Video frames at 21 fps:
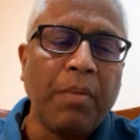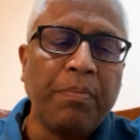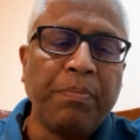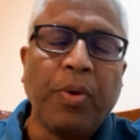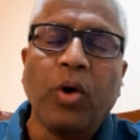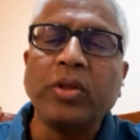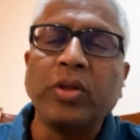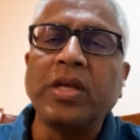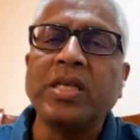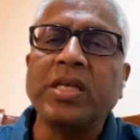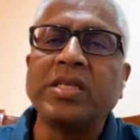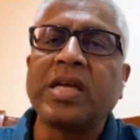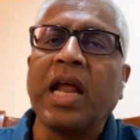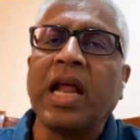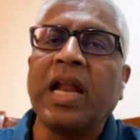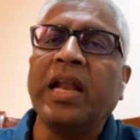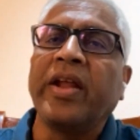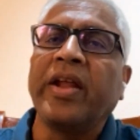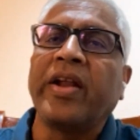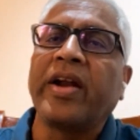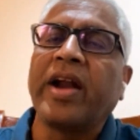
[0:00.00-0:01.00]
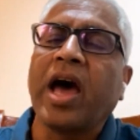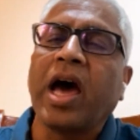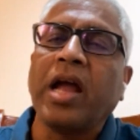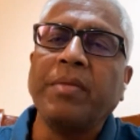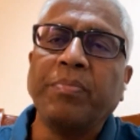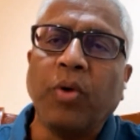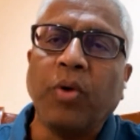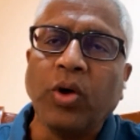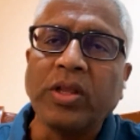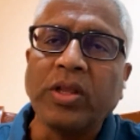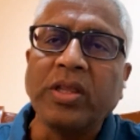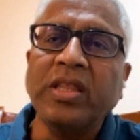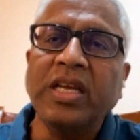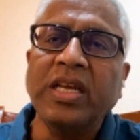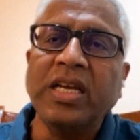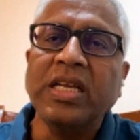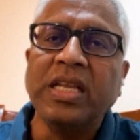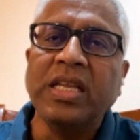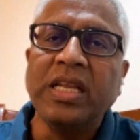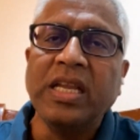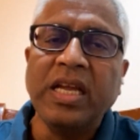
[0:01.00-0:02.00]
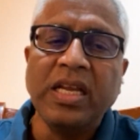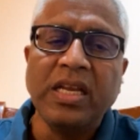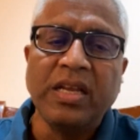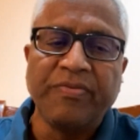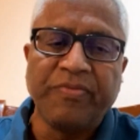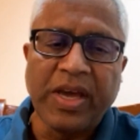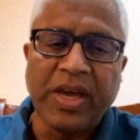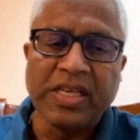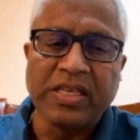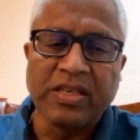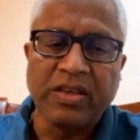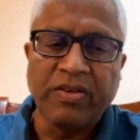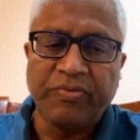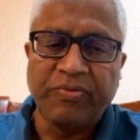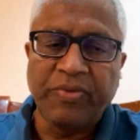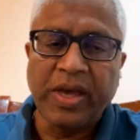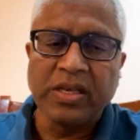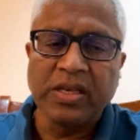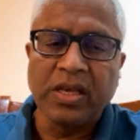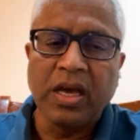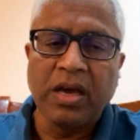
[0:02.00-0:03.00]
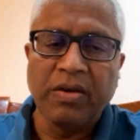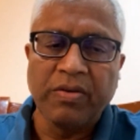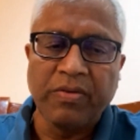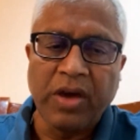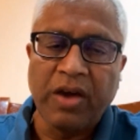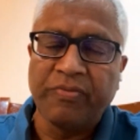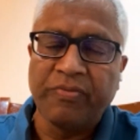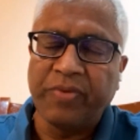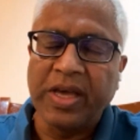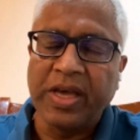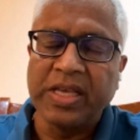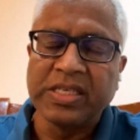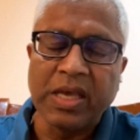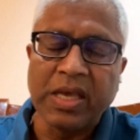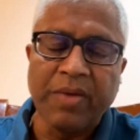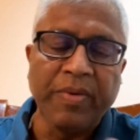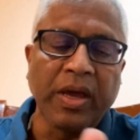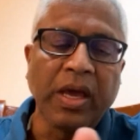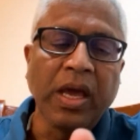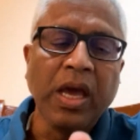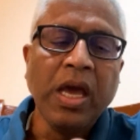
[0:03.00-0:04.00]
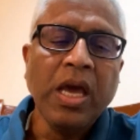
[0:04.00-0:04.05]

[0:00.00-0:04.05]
both Israel and Iran both need a face saving.